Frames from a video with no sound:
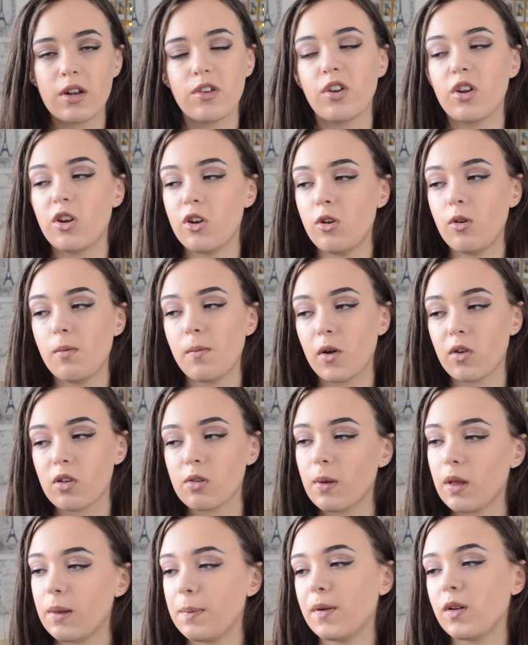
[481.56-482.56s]
to
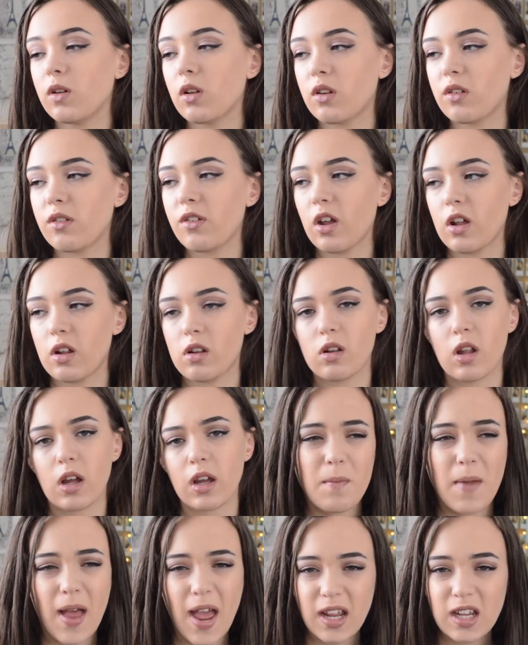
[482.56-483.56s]
most people until like
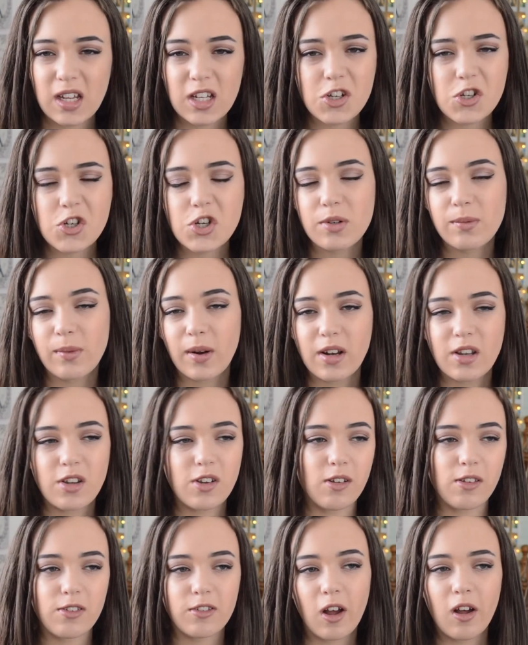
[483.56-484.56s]
May-ish when
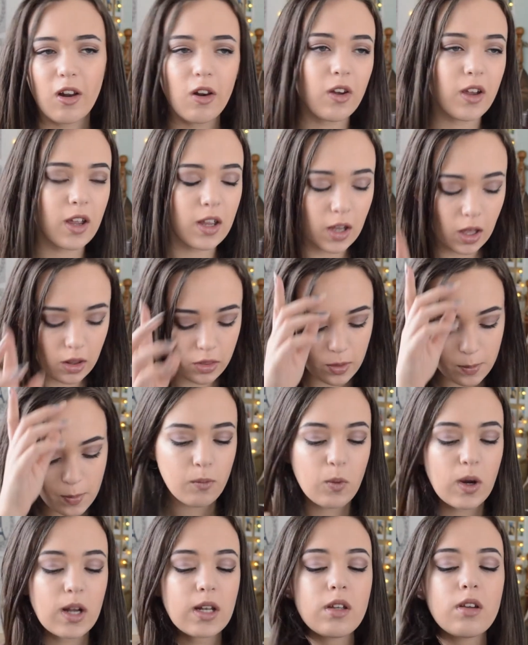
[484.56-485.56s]
you start looking at them.
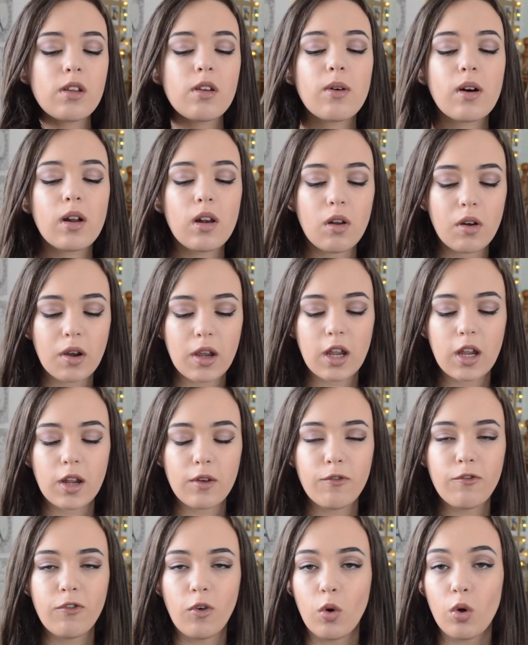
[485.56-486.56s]
When you are looking
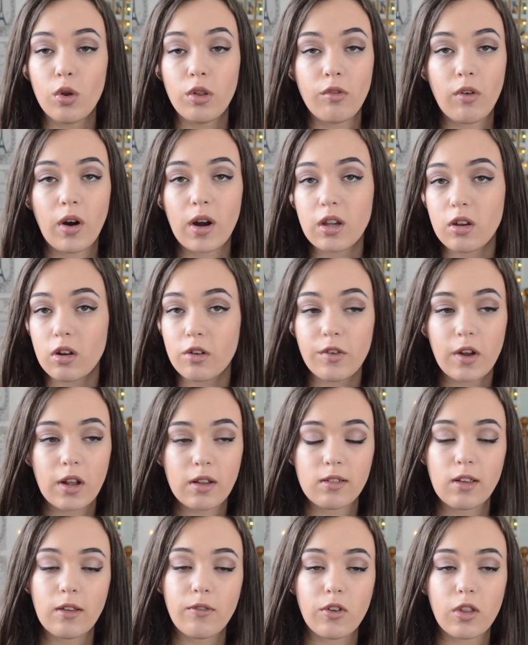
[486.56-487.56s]
for the right
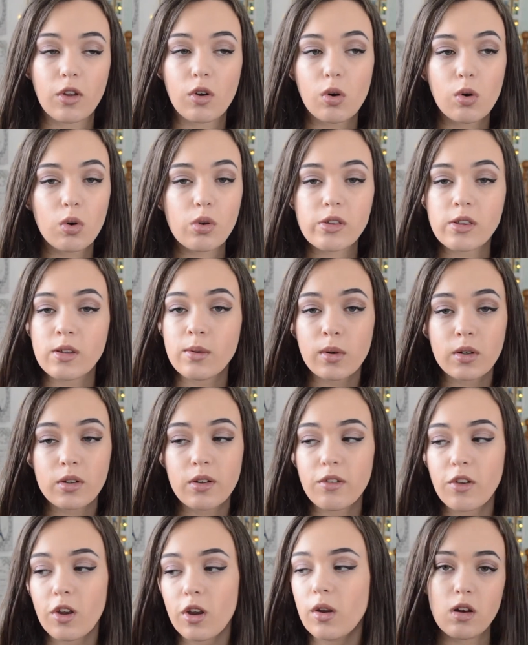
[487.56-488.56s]
university for the course that you want
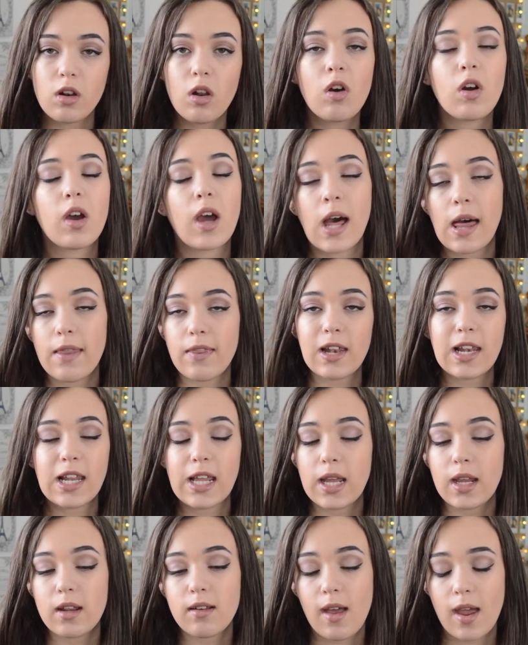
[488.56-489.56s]
to do, look at the
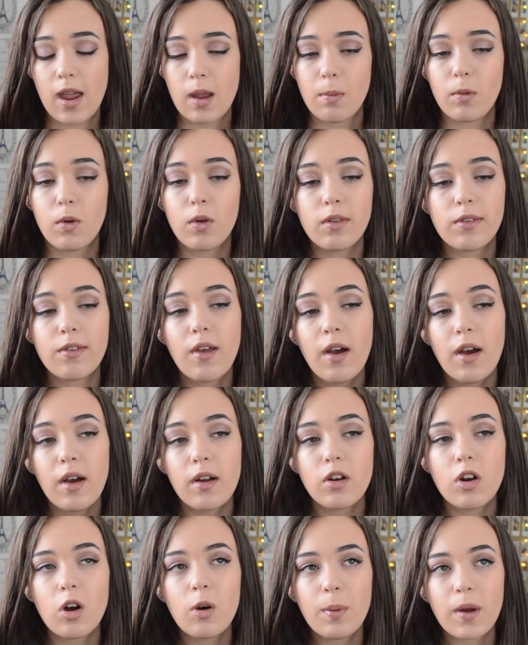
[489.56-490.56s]
league tables.
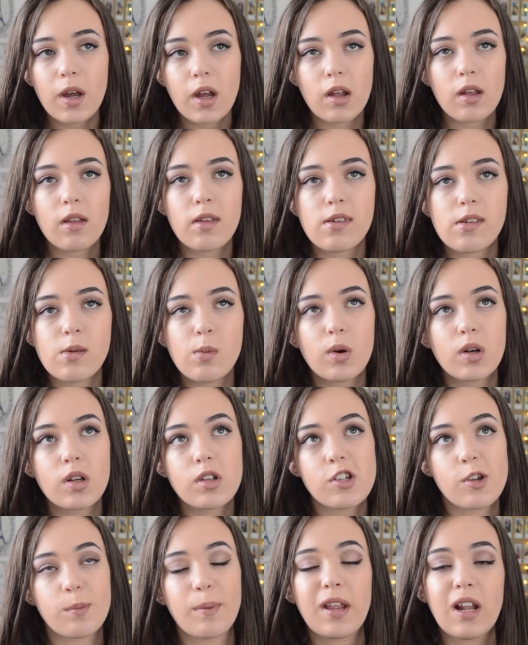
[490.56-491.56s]
Not because you want
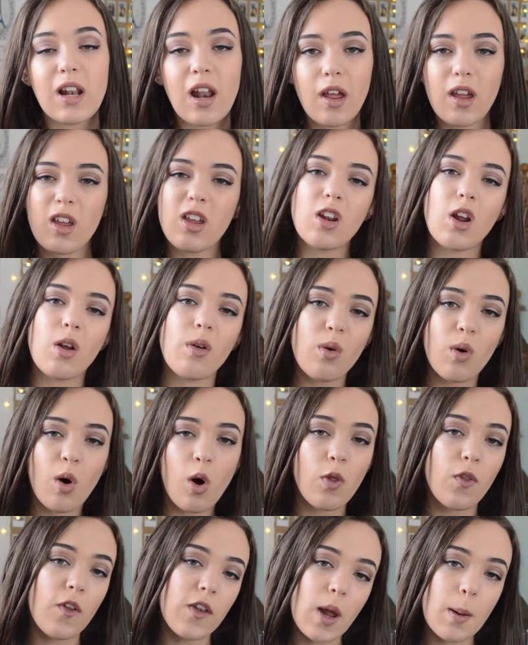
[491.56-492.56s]
to be like, you know,
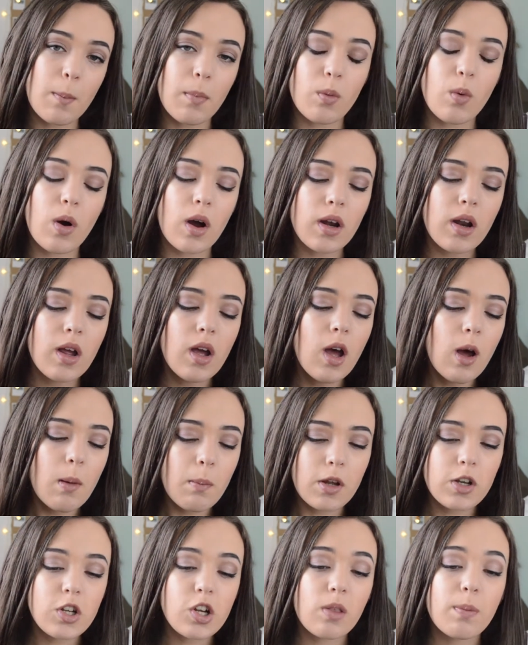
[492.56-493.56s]
on number 1,
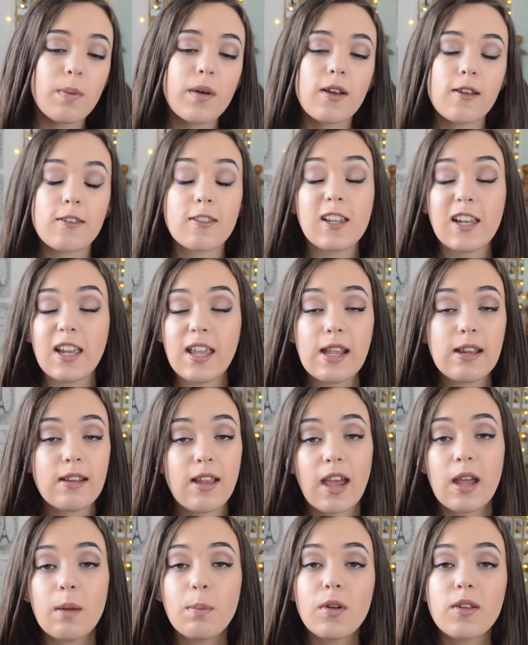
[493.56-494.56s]
but just because the league
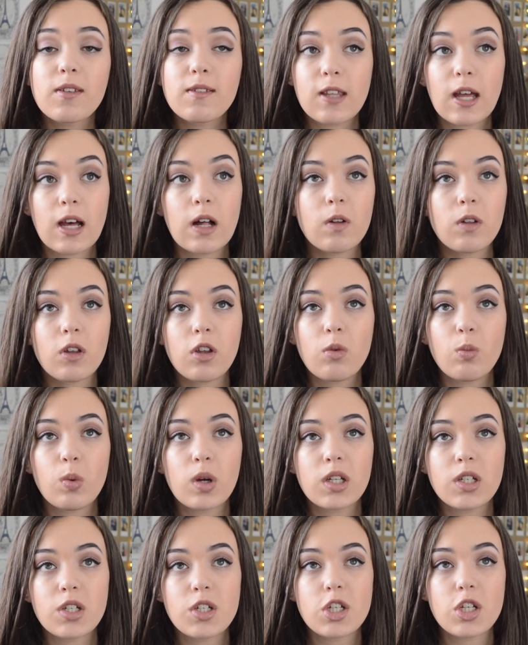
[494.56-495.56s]
tables tell you
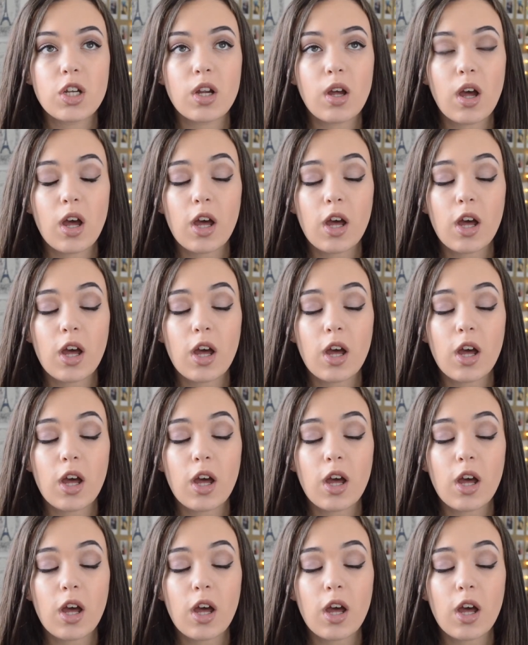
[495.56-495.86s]
which